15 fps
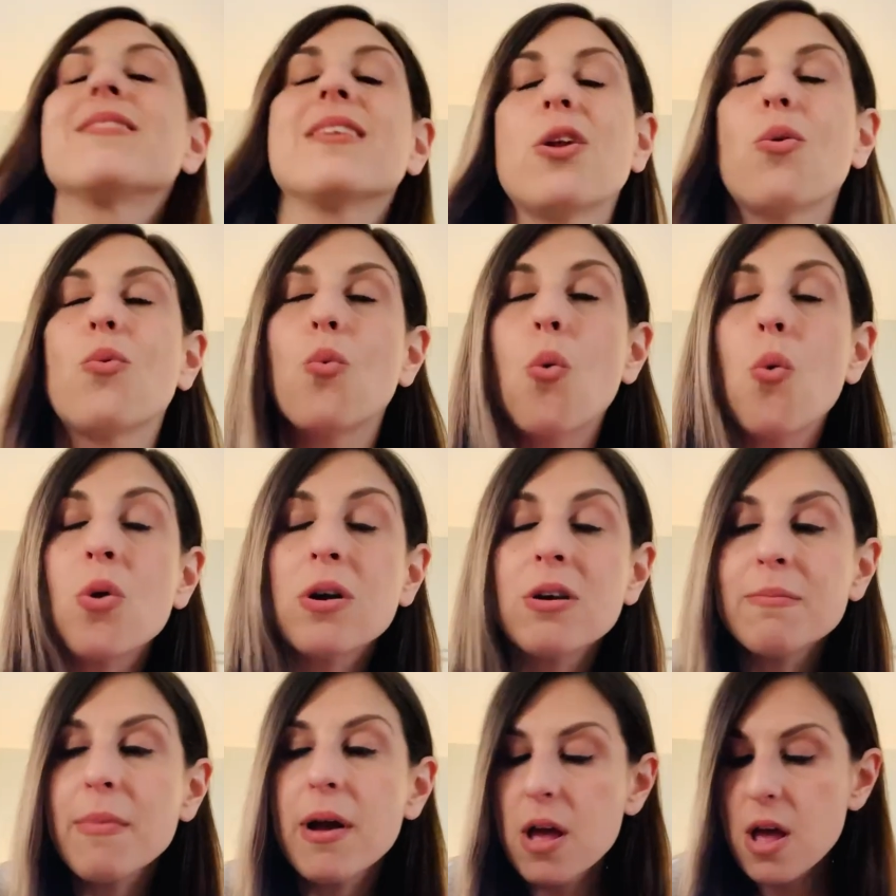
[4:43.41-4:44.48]
you know,
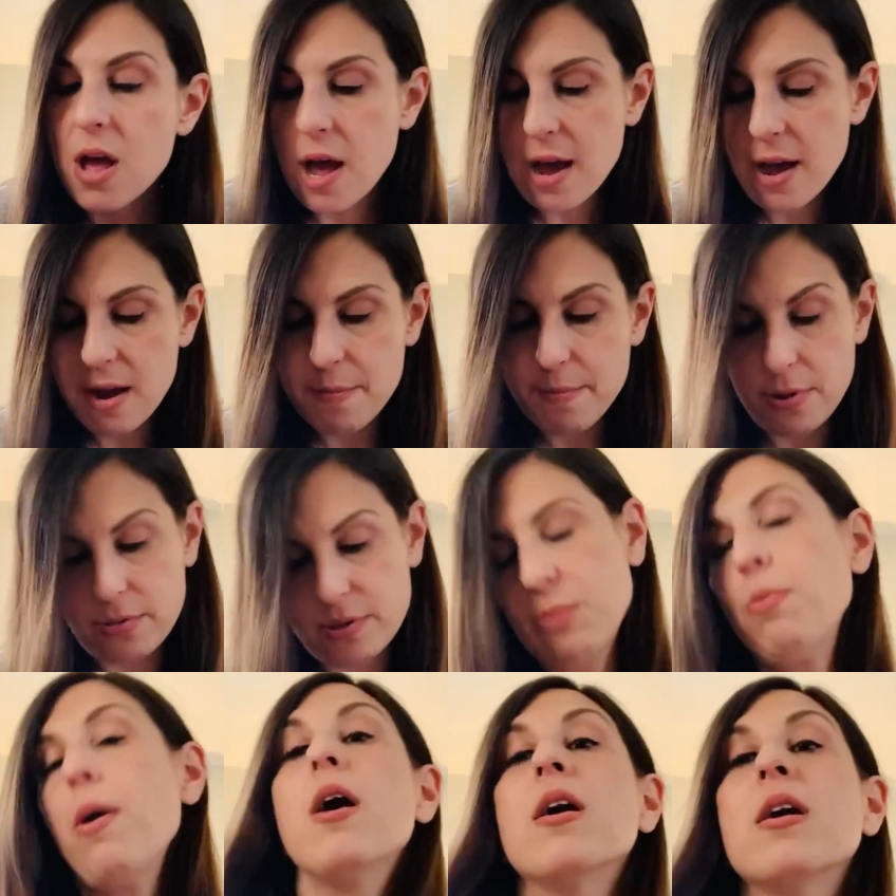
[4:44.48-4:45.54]
warm, um,
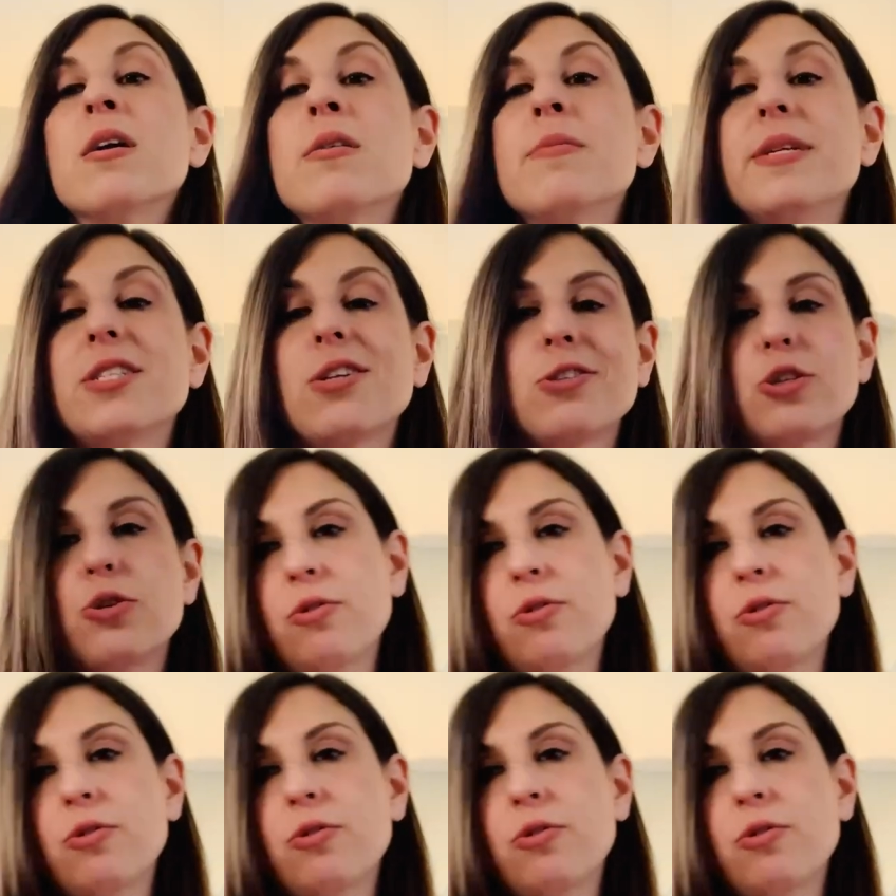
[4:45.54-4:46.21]
postpartum. It's also